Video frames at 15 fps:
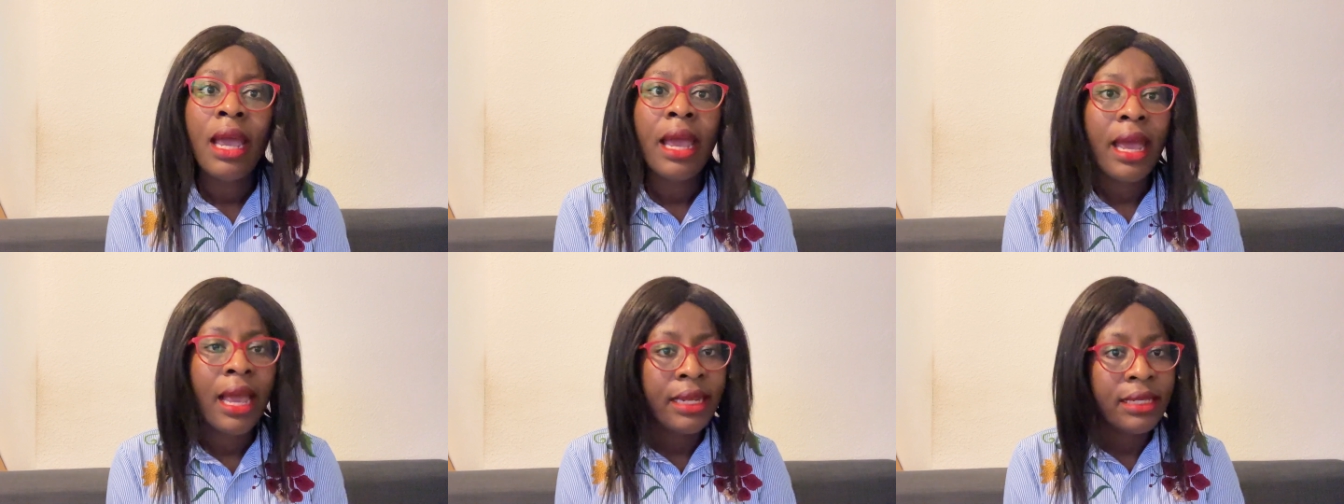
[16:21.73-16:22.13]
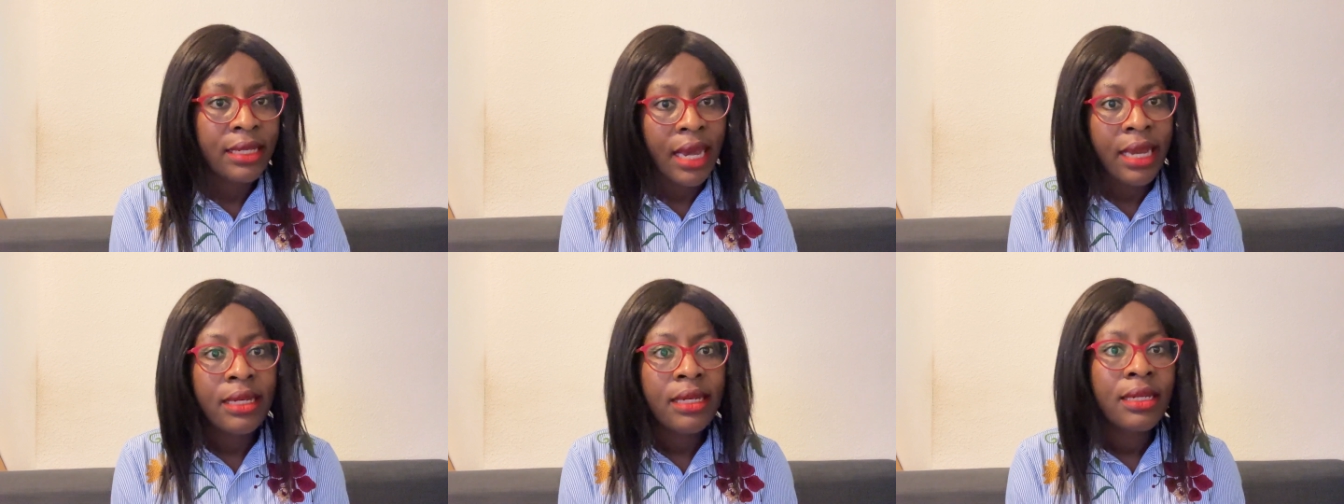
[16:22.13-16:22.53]
And
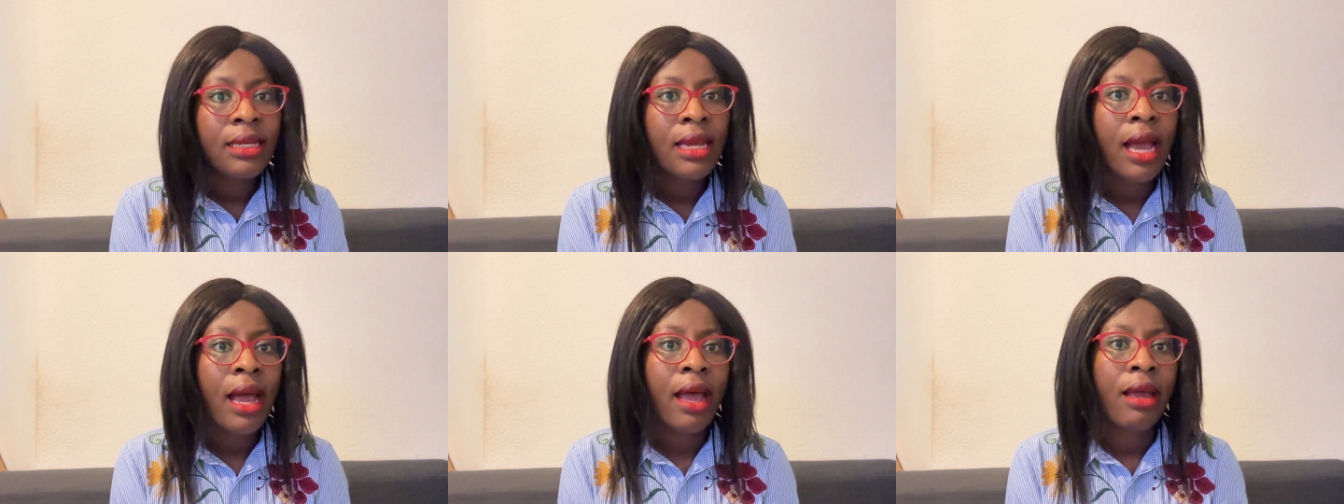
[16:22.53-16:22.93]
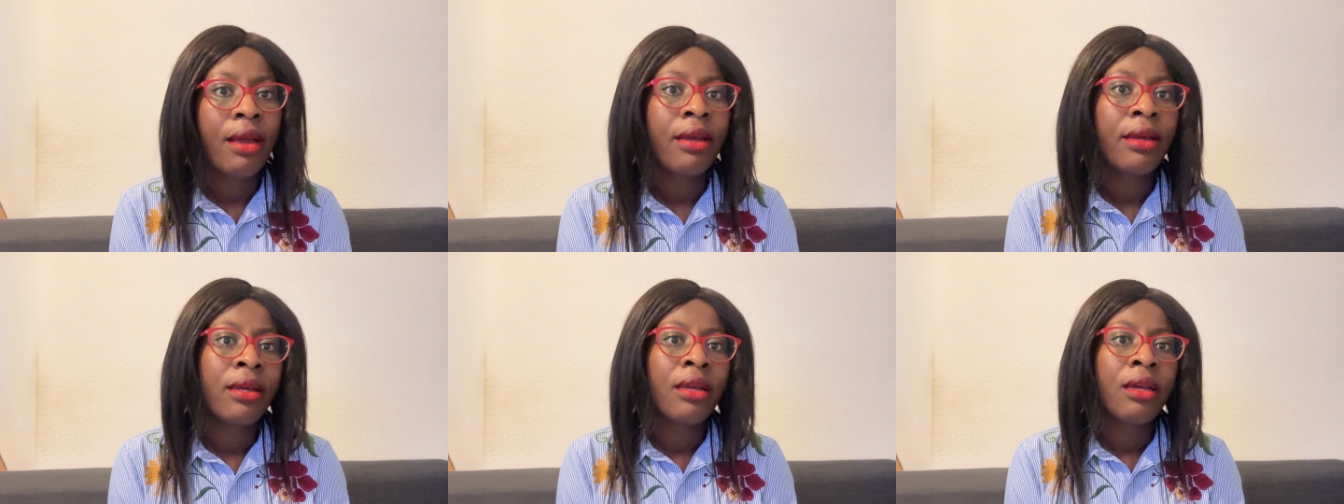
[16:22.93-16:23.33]
then, yeah,
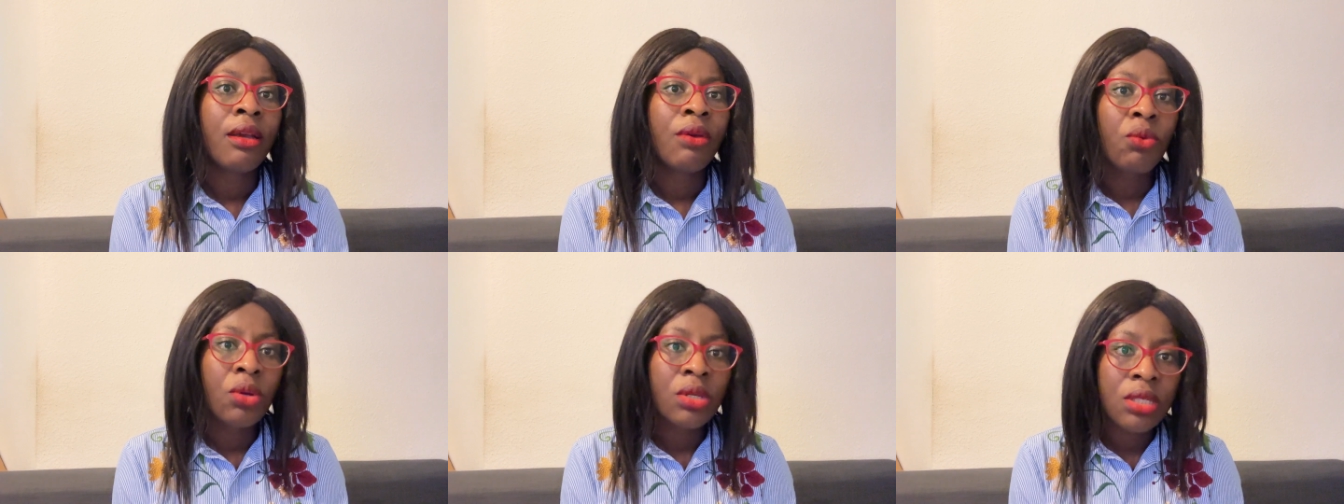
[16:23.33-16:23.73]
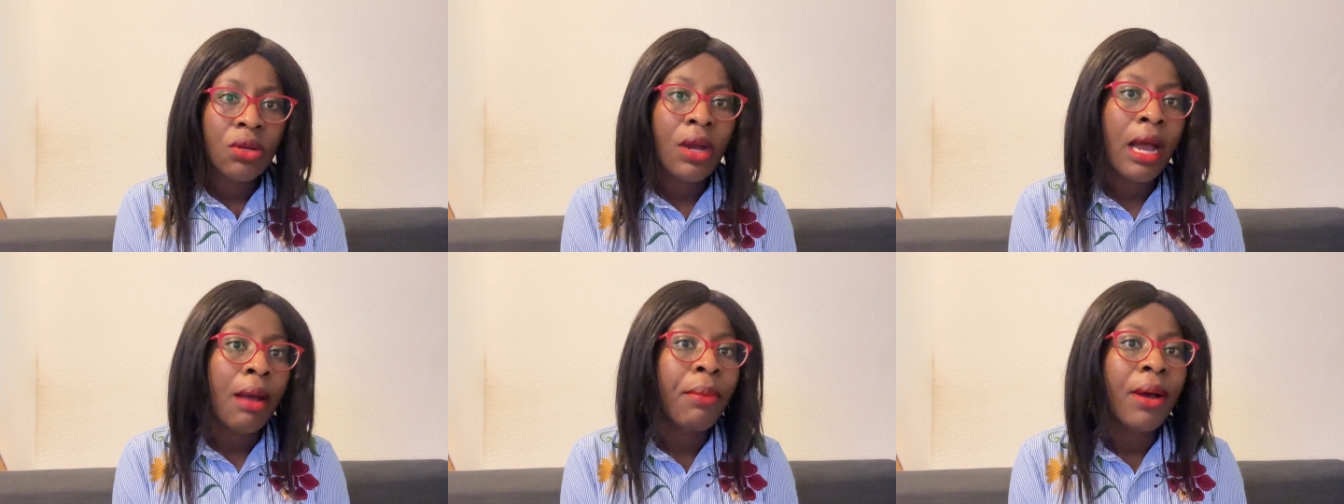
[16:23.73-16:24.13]
we
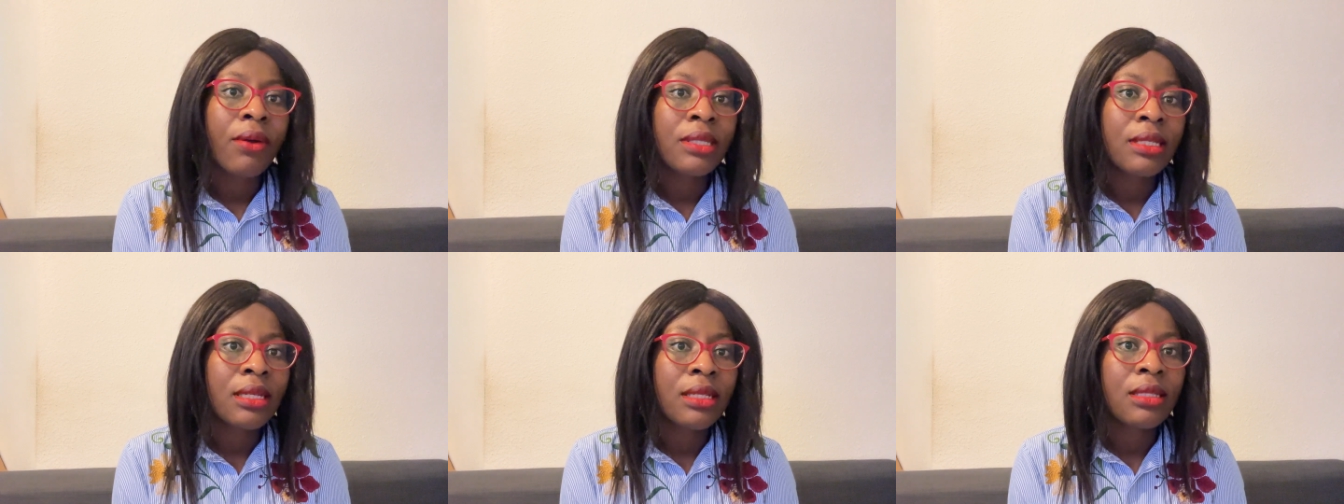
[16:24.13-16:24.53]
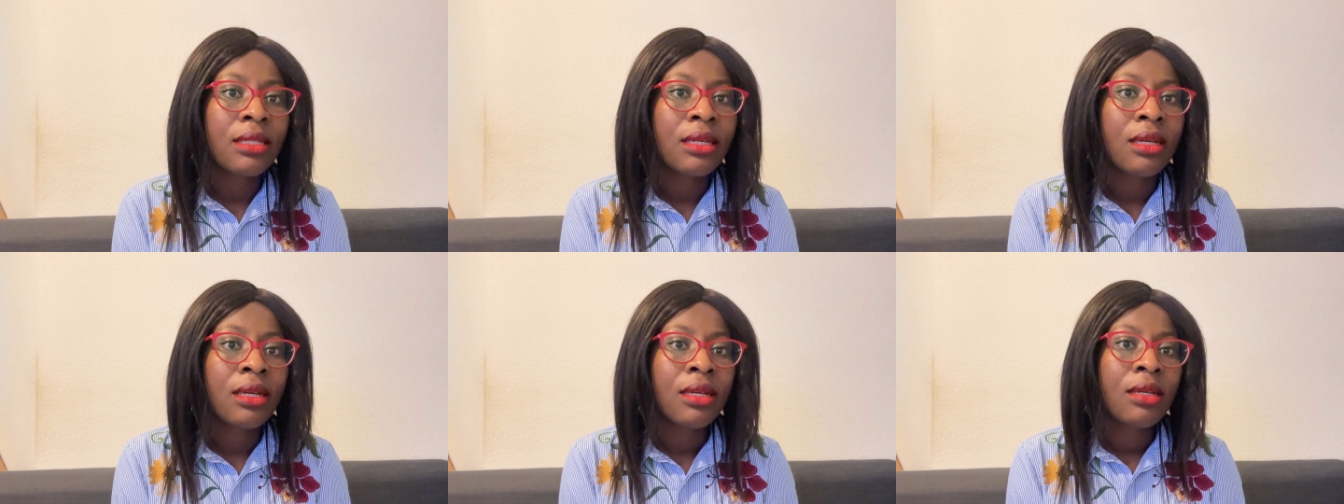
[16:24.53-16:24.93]
talk about
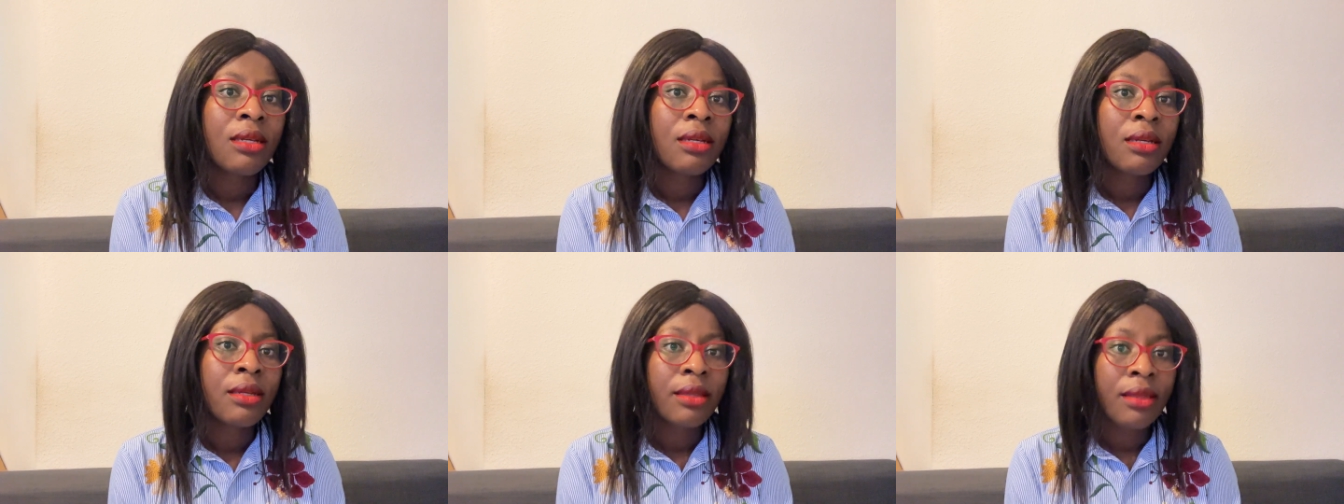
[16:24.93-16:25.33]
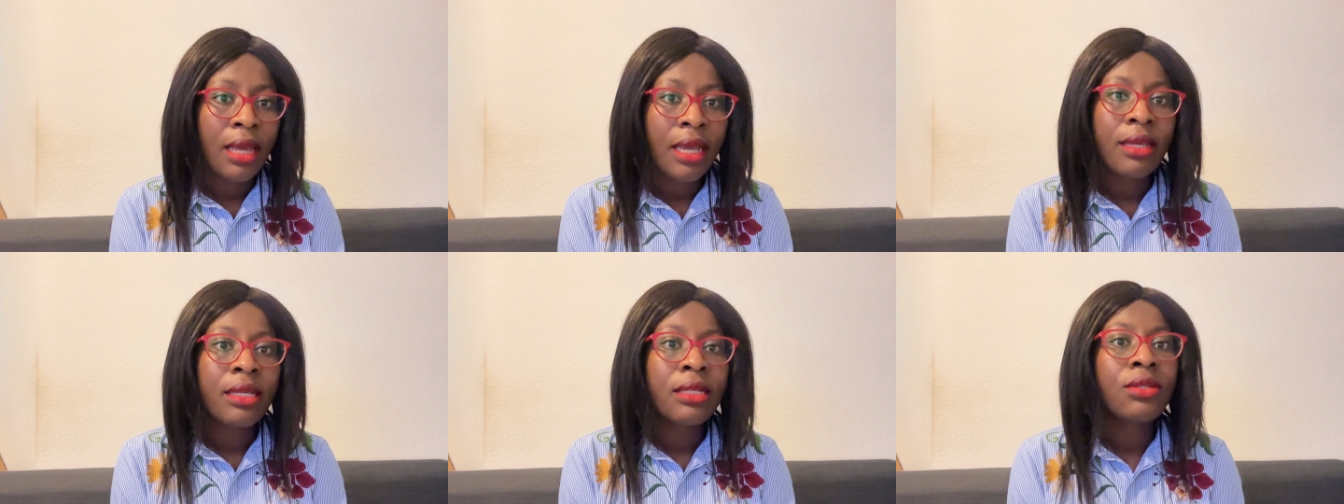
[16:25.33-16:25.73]
it.
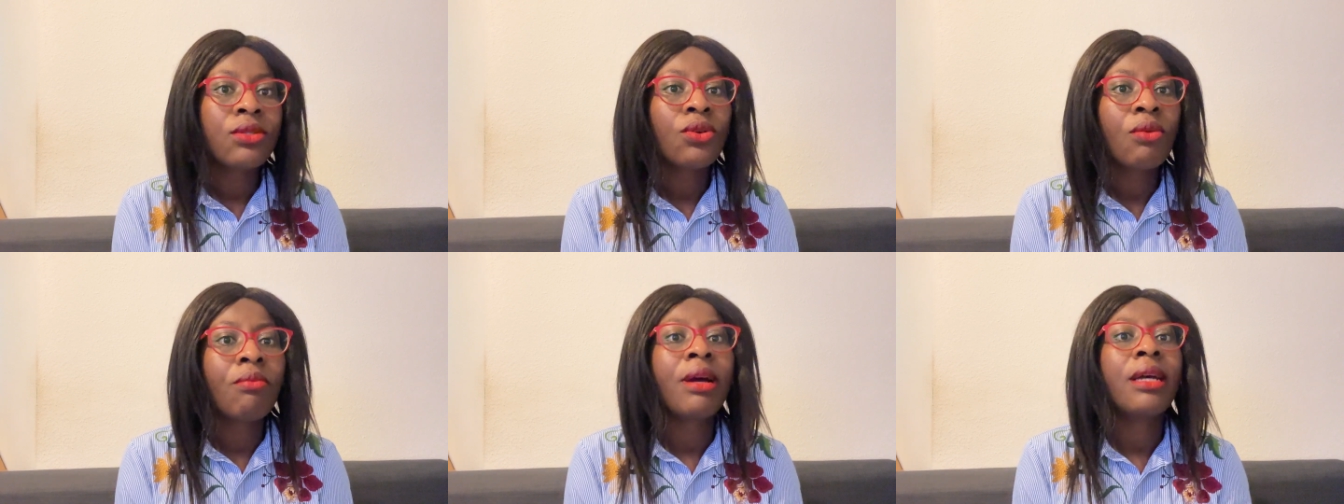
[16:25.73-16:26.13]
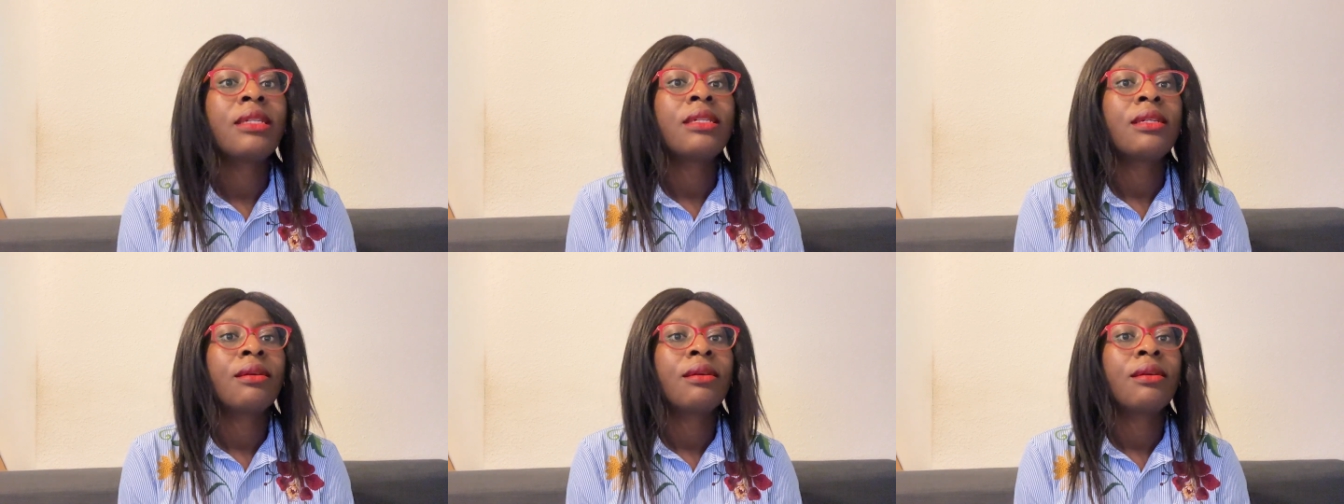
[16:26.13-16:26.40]
Thank you so much.